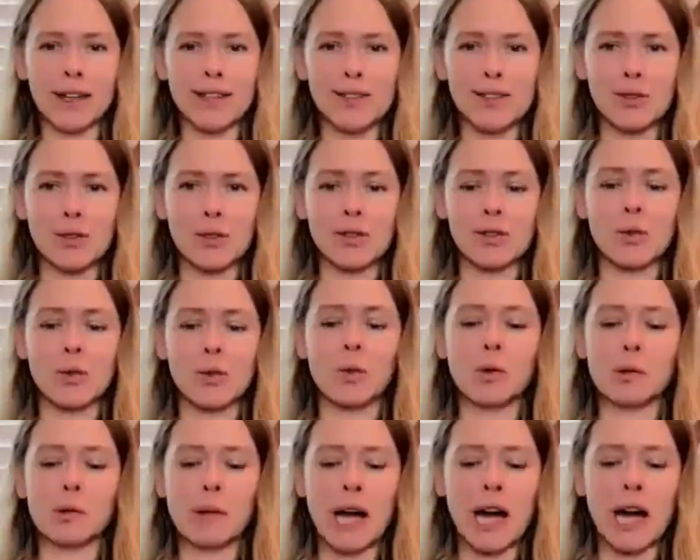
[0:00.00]
And so this
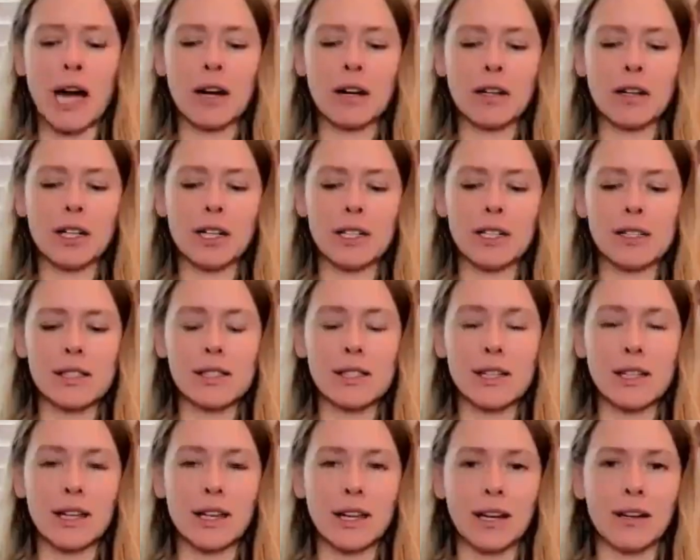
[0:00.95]
old pattern can
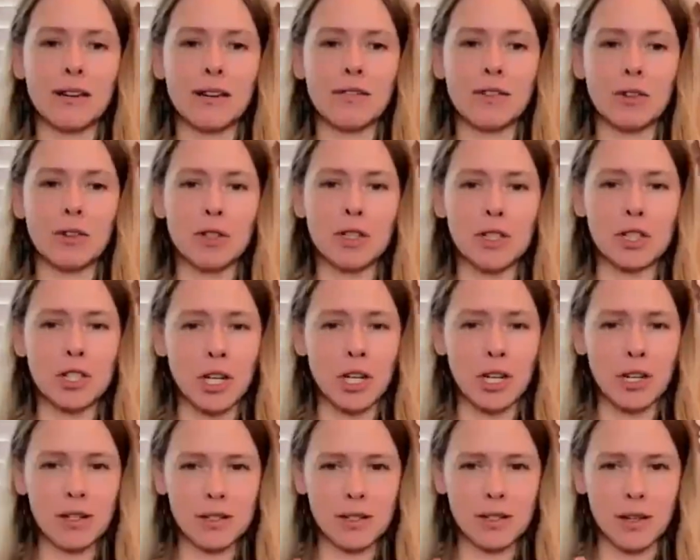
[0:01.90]
sneak in of you to
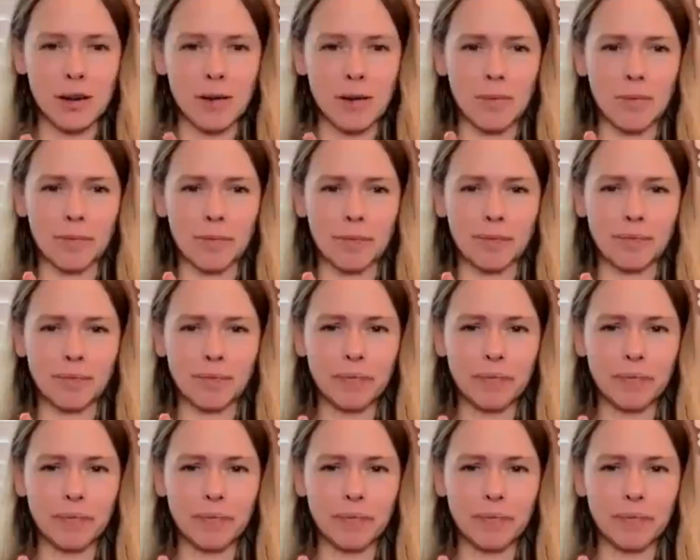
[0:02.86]
chase him.